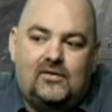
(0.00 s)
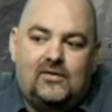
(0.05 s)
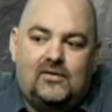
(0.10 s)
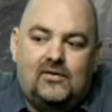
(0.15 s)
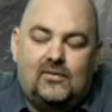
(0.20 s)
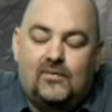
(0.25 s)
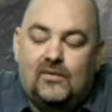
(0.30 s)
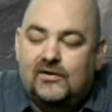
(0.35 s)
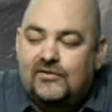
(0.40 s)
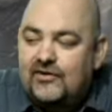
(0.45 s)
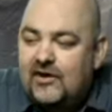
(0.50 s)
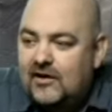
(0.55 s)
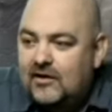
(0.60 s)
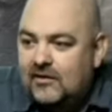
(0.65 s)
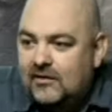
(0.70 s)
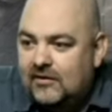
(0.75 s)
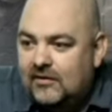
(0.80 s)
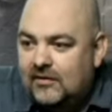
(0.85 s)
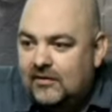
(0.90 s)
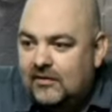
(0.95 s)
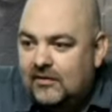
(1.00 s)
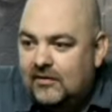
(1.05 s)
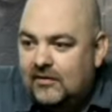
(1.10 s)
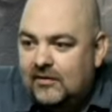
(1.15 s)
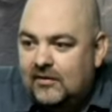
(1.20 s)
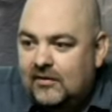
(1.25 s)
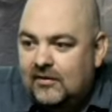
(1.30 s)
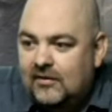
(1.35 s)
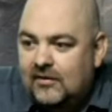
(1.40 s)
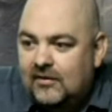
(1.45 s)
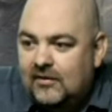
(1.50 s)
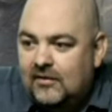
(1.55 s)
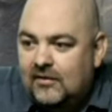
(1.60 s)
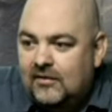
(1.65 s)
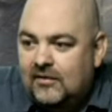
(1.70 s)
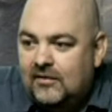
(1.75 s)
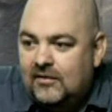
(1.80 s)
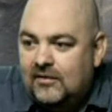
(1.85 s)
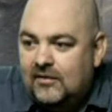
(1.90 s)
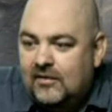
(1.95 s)
What's that? God does
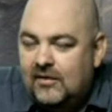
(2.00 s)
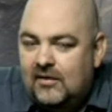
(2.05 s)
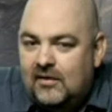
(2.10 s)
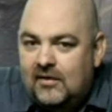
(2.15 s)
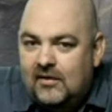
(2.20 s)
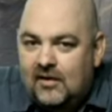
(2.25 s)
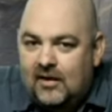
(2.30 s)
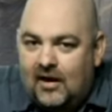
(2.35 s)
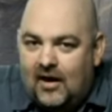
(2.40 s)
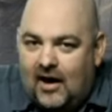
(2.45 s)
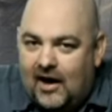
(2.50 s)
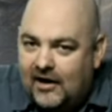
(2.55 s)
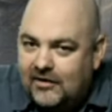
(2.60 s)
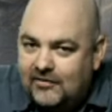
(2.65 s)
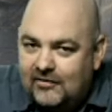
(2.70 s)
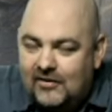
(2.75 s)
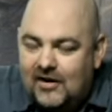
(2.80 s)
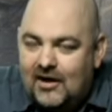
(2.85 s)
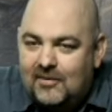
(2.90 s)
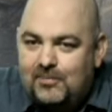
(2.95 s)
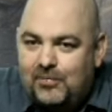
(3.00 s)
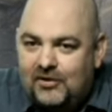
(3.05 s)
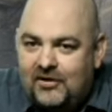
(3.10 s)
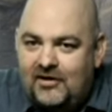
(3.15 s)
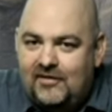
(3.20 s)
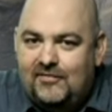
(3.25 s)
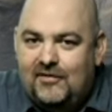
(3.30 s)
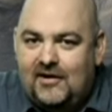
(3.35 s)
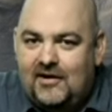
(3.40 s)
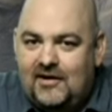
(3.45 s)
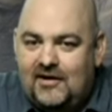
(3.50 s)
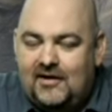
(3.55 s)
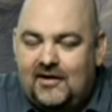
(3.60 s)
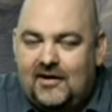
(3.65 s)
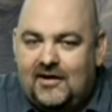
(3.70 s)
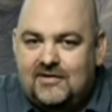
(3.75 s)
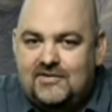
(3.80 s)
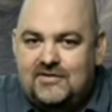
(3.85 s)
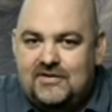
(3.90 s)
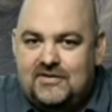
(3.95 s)
not exist. I do not believe that any
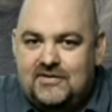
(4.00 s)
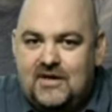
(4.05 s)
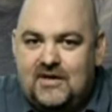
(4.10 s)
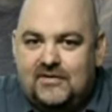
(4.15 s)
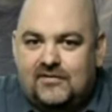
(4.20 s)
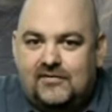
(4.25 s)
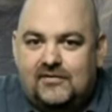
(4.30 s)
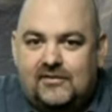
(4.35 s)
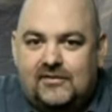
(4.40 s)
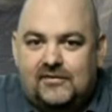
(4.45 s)
gods exist.